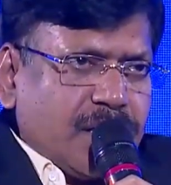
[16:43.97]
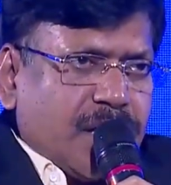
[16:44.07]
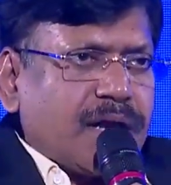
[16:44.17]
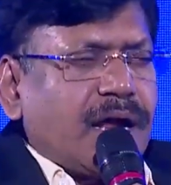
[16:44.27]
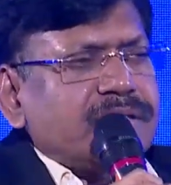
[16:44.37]

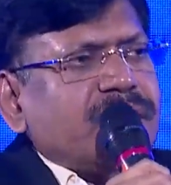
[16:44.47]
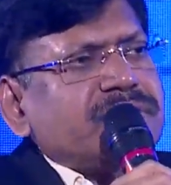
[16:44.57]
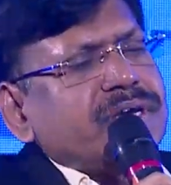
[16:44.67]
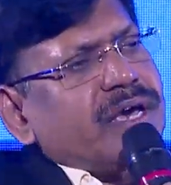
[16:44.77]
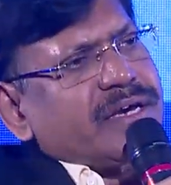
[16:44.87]
And another
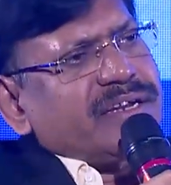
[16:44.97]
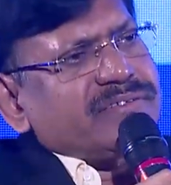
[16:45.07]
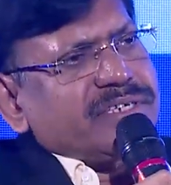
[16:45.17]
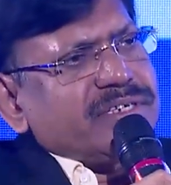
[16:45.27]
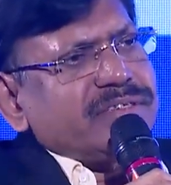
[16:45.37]
thing I can
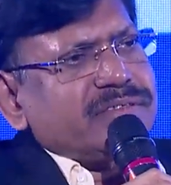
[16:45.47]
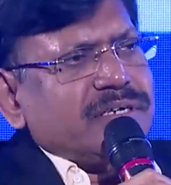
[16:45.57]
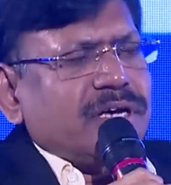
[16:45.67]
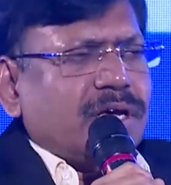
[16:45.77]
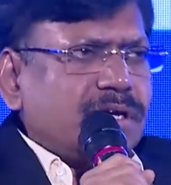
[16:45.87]
see is
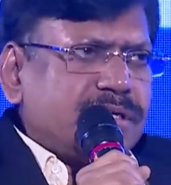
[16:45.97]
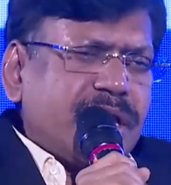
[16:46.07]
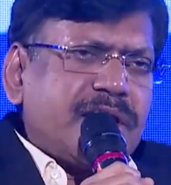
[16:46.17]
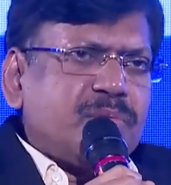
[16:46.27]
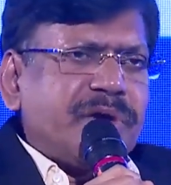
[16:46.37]

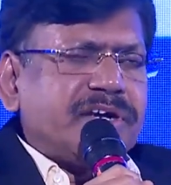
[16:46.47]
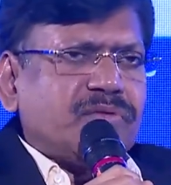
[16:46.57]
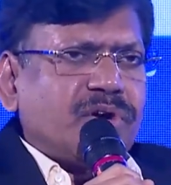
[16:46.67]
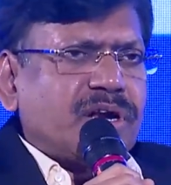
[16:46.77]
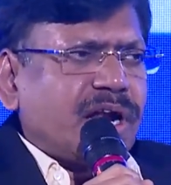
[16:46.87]
AI might
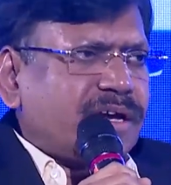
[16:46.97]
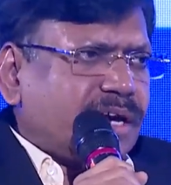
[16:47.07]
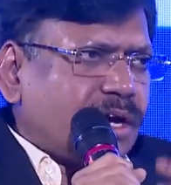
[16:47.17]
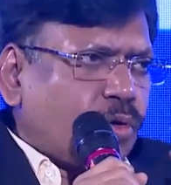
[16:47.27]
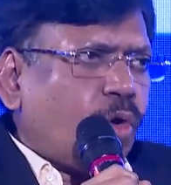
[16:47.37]
work like
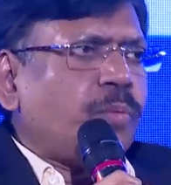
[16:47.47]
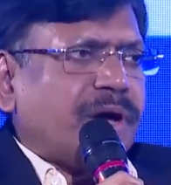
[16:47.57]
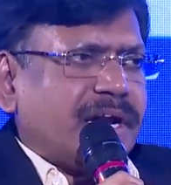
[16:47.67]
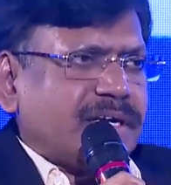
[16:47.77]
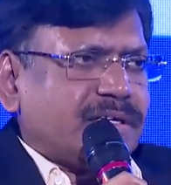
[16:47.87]
a
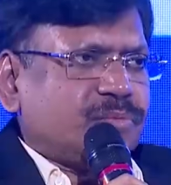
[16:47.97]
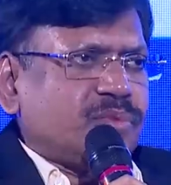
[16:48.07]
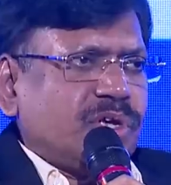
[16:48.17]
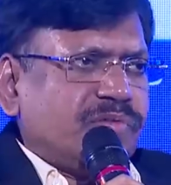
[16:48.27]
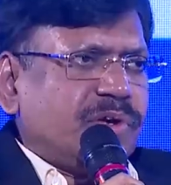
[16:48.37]
co-pilot.
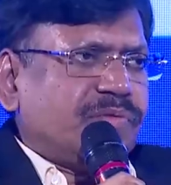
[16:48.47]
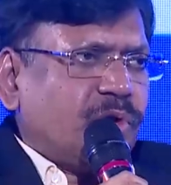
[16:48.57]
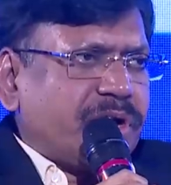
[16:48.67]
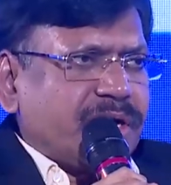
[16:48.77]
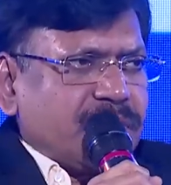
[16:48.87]
If you
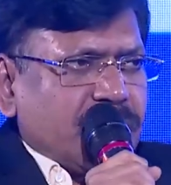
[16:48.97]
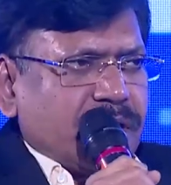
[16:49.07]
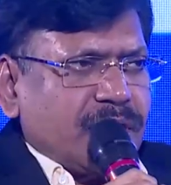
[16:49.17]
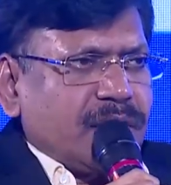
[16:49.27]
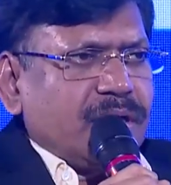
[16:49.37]
look at
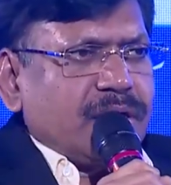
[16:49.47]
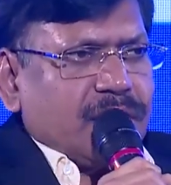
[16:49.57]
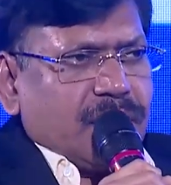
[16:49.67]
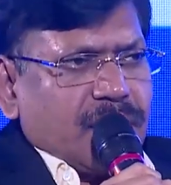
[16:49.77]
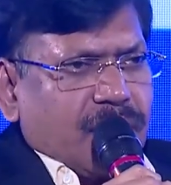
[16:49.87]
the
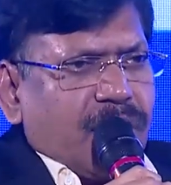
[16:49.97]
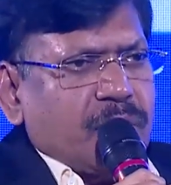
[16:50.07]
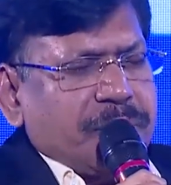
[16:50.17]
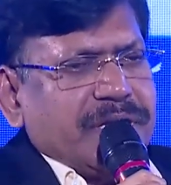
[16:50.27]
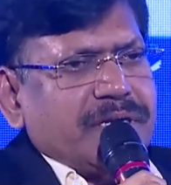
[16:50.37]

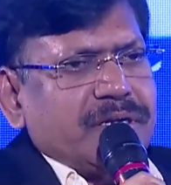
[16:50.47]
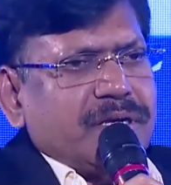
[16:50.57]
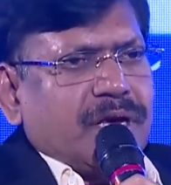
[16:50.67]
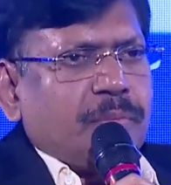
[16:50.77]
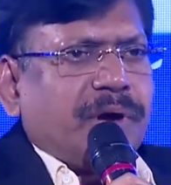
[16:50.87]
cockpit,
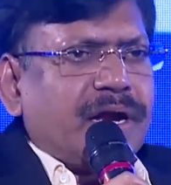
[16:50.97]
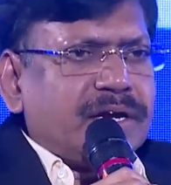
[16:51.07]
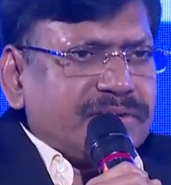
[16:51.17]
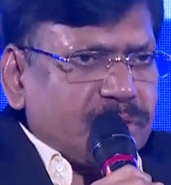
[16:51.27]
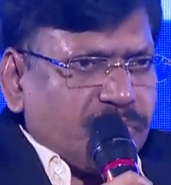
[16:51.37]
a pilot
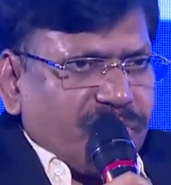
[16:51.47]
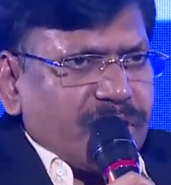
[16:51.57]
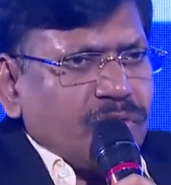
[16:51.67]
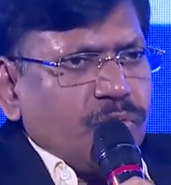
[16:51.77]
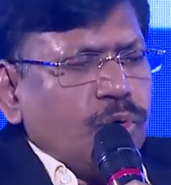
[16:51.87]
is the one
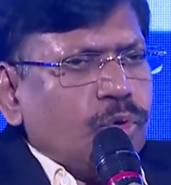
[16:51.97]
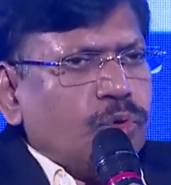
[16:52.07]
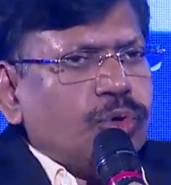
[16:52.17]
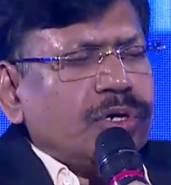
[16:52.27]
who